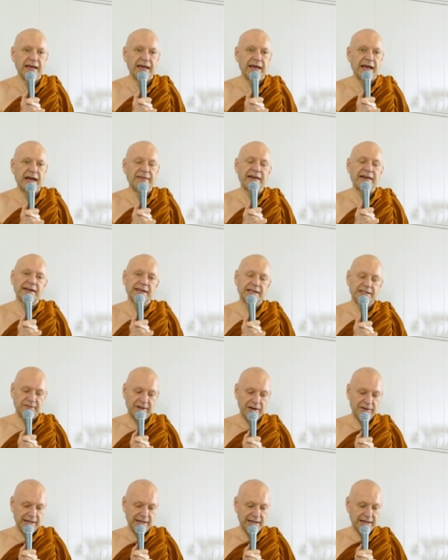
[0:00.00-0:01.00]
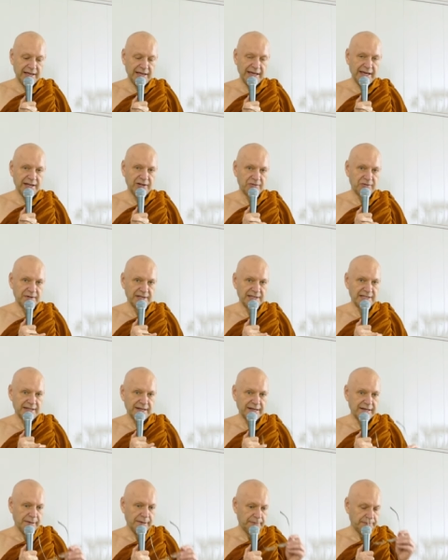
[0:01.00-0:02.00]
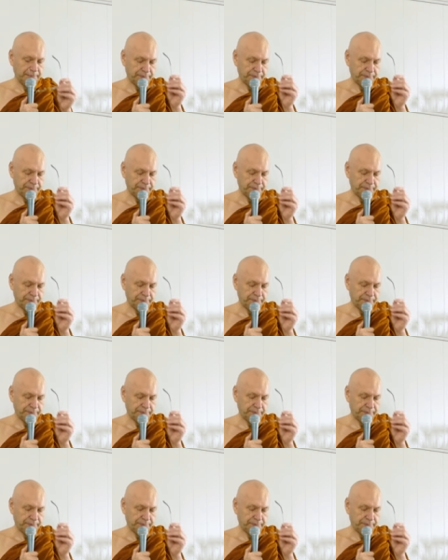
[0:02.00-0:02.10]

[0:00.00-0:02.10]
And that is very interesting here.